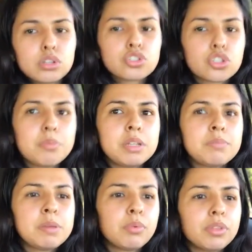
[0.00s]
so many
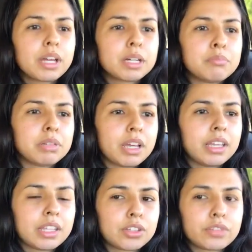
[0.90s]
people that
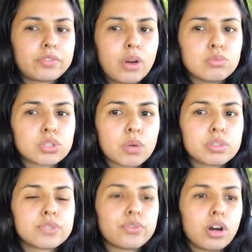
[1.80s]
complain that their phones
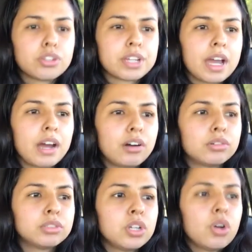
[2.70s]
always fall
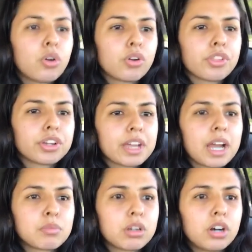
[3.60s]
down or their
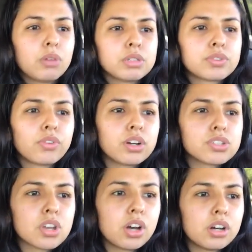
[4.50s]
camera always
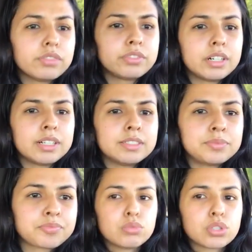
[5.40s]
falls off um
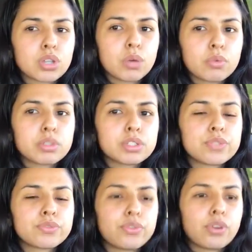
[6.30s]

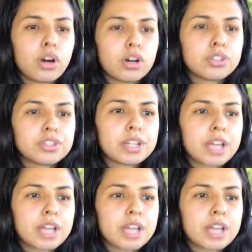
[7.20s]
always fall down or their